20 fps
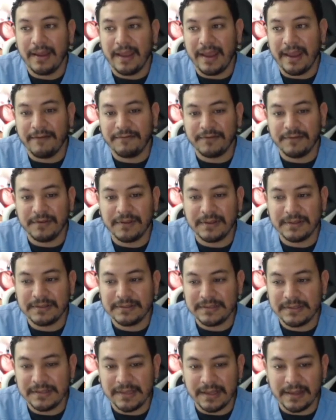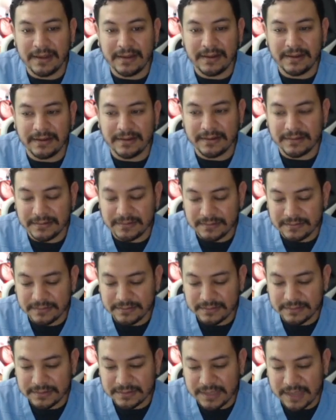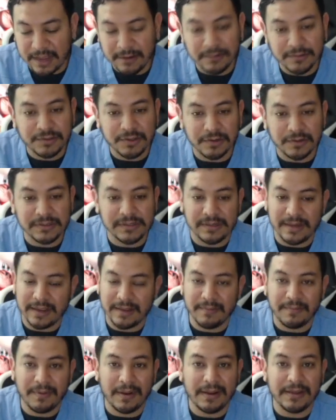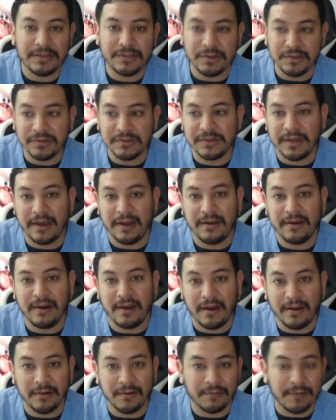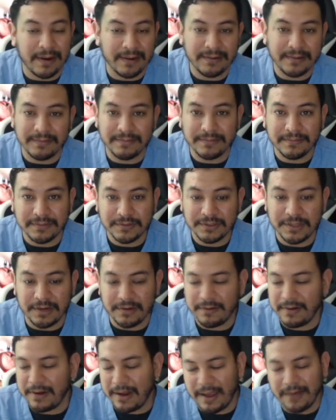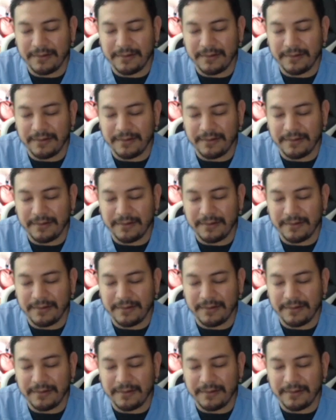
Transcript: After the titles chosen, I can probably choose on a random generator.